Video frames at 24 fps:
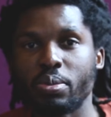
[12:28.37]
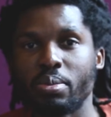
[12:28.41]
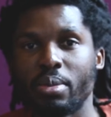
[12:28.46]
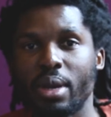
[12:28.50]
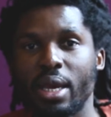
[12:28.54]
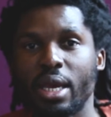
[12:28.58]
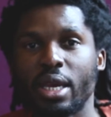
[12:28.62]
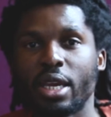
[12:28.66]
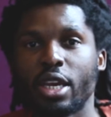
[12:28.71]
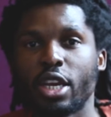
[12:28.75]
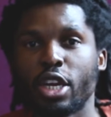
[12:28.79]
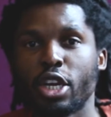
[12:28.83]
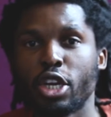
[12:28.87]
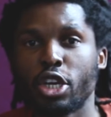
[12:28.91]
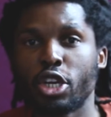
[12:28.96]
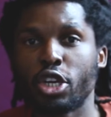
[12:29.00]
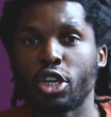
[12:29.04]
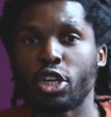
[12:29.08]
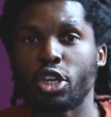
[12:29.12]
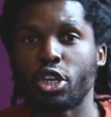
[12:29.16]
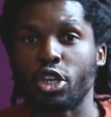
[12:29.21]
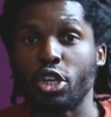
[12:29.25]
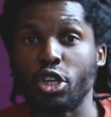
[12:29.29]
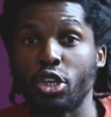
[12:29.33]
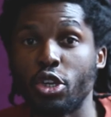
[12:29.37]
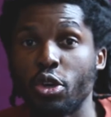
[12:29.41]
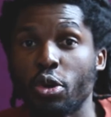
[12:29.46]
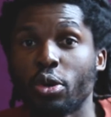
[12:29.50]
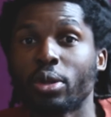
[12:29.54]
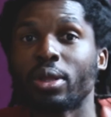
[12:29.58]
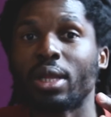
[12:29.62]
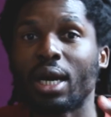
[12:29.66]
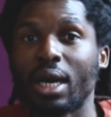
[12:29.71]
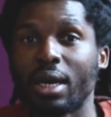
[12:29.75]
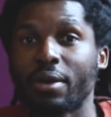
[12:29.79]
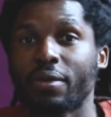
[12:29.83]
to make
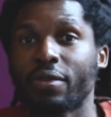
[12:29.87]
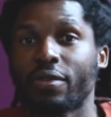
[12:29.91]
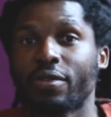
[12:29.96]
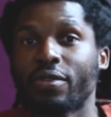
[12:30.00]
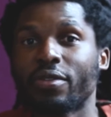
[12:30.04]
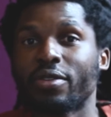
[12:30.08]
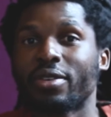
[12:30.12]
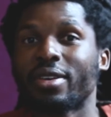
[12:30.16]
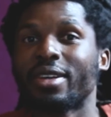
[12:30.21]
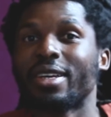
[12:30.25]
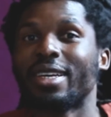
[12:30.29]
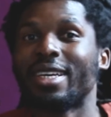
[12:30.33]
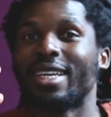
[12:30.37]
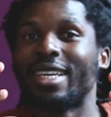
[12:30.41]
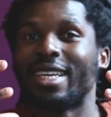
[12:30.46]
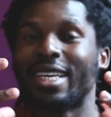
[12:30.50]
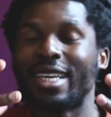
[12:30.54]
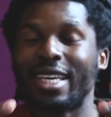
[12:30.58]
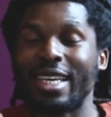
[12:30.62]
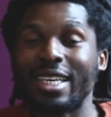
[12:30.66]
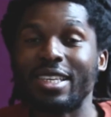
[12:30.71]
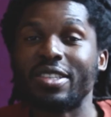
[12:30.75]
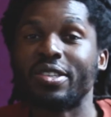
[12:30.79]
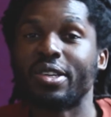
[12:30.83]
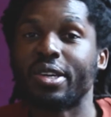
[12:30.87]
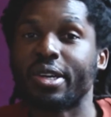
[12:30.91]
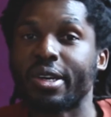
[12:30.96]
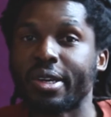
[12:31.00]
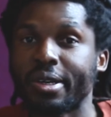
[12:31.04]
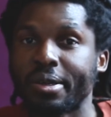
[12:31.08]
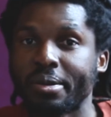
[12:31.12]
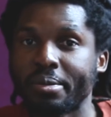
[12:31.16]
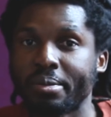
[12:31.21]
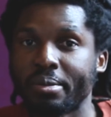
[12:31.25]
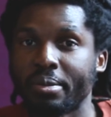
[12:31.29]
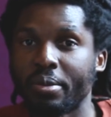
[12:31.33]
your life
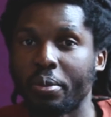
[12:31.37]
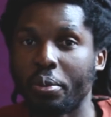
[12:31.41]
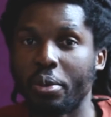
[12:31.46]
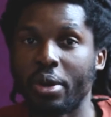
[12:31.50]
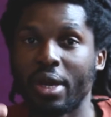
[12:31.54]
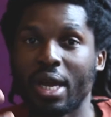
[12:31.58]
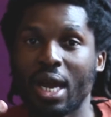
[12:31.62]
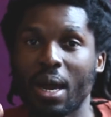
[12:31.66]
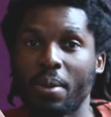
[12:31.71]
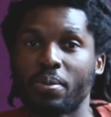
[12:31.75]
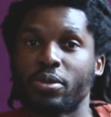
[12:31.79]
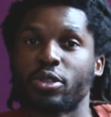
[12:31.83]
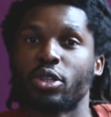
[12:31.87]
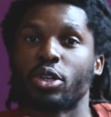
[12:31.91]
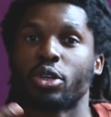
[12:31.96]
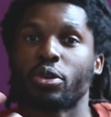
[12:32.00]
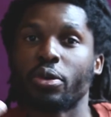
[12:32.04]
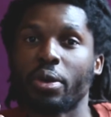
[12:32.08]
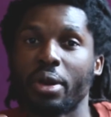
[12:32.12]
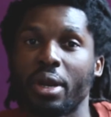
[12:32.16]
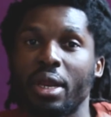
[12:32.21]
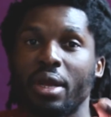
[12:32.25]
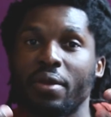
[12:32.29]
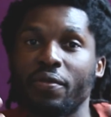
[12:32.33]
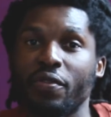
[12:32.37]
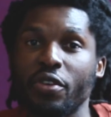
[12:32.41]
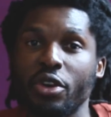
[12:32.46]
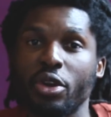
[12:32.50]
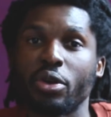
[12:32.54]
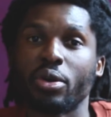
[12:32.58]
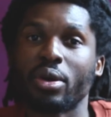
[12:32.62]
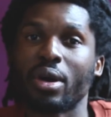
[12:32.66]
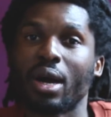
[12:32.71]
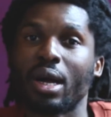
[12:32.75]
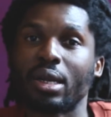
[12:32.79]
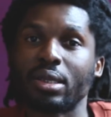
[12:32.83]
easier when it comes to creating
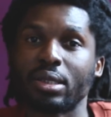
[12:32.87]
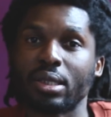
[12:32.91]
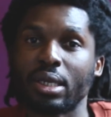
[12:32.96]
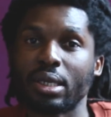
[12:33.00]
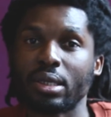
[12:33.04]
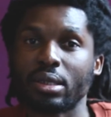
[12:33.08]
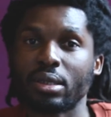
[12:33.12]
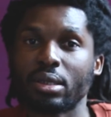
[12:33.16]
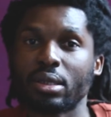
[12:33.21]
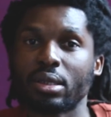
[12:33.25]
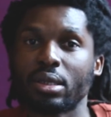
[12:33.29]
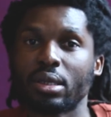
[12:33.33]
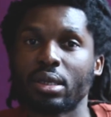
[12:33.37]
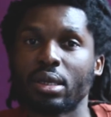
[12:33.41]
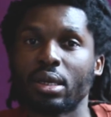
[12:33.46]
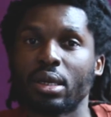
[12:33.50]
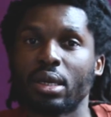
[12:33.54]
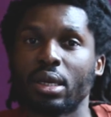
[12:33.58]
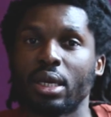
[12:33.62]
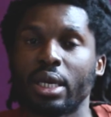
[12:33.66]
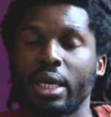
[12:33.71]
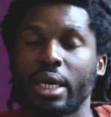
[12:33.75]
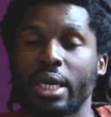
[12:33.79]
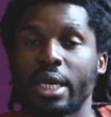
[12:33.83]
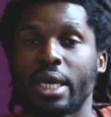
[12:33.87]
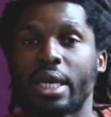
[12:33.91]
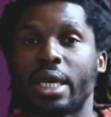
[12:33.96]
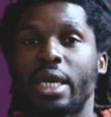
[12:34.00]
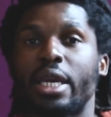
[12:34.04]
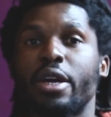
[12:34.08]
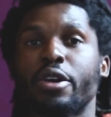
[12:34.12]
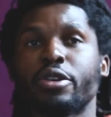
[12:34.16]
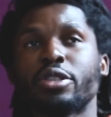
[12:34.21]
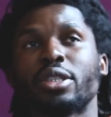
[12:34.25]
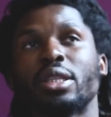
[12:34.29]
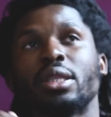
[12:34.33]
video content.
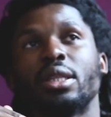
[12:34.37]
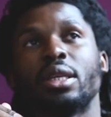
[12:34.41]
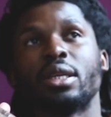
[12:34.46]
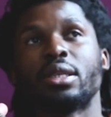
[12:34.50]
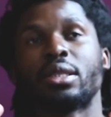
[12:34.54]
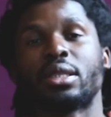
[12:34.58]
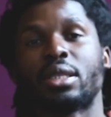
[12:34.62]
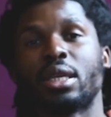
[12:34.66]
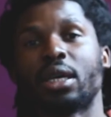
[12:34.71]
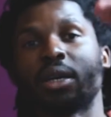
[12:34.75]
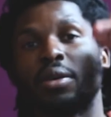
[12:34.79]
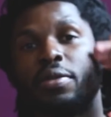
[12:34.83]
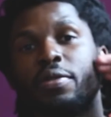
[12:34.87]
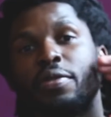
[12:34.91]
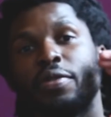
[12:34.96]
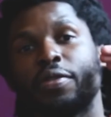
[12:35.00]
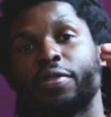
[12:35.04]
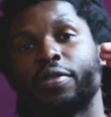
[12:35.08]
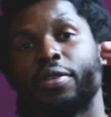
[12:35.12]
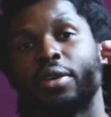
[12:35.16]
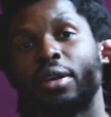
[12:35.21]
Here's a list of